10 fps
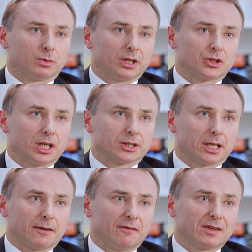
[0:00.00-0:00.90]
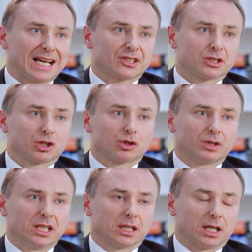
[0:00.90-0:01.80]
which is a flashing
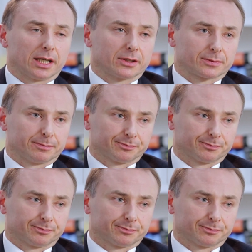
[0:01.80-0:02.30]
green light.